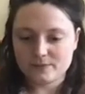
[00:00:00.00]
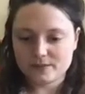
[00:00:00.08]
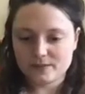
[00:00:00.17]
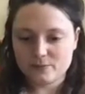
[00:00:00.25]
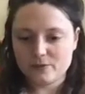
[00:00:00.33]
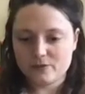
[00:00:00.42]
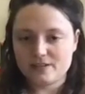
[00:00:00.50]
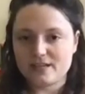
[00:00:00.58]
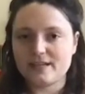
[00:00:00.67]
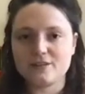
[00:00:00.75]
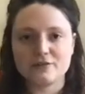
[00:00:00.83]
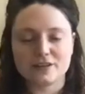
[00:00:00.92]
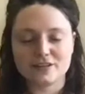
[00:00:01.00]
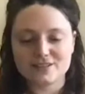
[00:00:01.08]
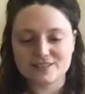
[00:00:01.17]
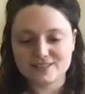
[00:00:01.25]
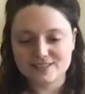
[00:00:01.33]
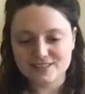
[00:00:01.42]
with the technique first.
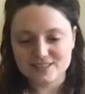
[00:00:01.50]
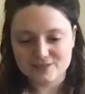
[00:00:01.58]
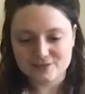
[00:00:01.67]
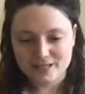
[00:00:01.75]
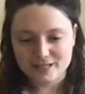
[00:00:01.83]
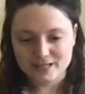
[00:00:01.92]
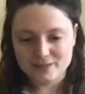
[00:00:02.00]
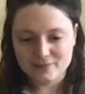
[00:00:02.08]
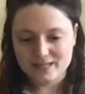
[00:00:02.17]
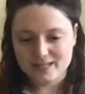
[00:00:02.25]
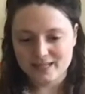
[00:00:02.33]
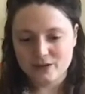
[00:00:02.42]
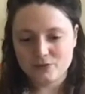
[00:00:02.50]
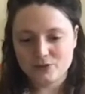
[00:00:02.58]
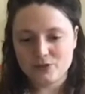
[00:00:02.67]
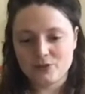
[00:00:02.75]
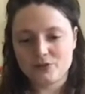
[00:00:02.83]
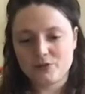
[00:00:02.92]
It's really completely up to
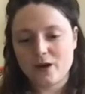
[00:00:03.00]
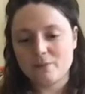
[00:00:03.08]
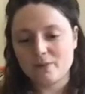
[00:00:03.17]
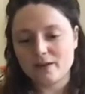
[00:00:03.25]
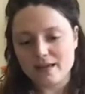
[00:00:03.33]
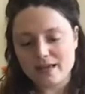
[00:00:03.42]
you. So I'm